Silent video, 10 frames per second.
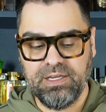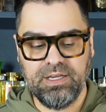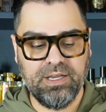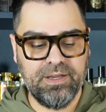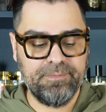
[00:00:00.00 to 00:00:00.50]

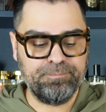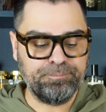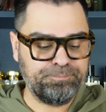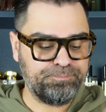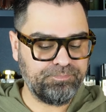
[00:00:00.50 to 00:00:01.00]
Um,
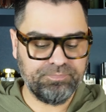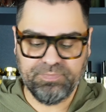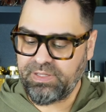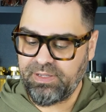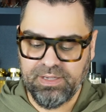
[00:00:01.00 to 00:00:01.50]

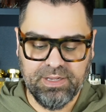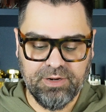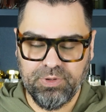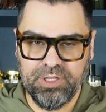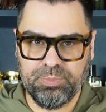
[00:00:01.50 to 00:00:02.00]

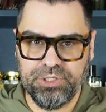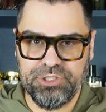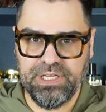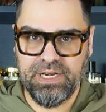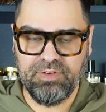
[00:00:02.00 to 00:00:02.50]
I really
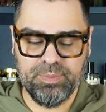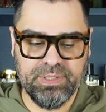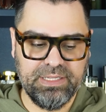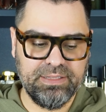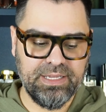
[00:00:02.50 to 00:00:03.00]
appreciate
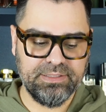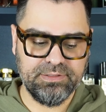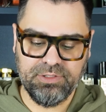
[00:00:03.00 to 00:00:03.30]
everybody that,